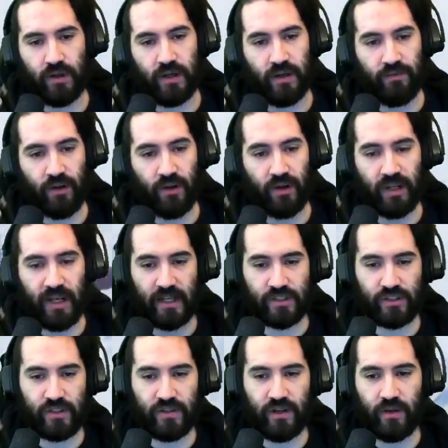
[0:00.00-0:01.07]
And I've already
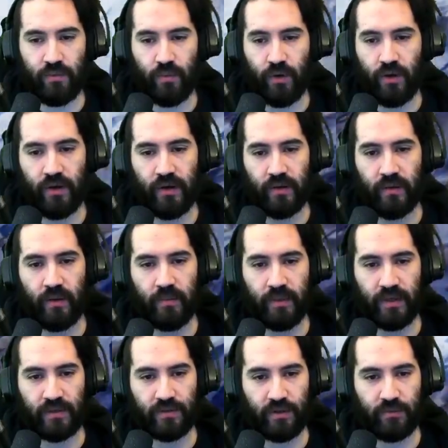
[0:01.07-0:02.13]
actually done one
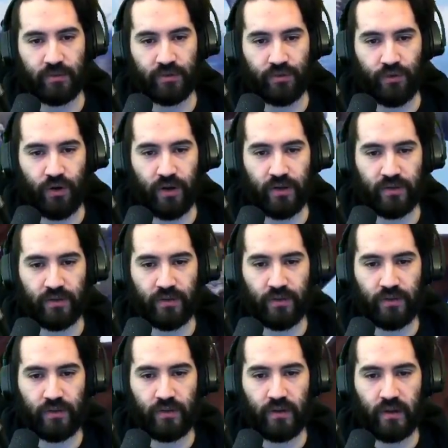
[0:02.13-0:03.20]
because I was trying
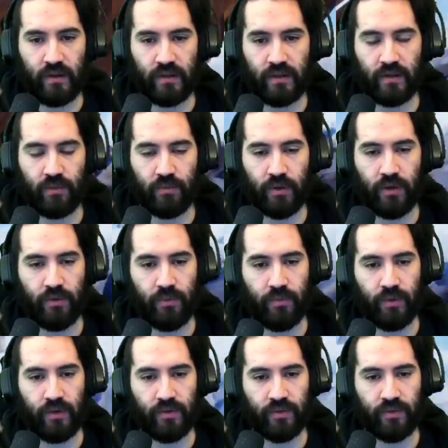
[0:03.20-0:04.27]
to get a run with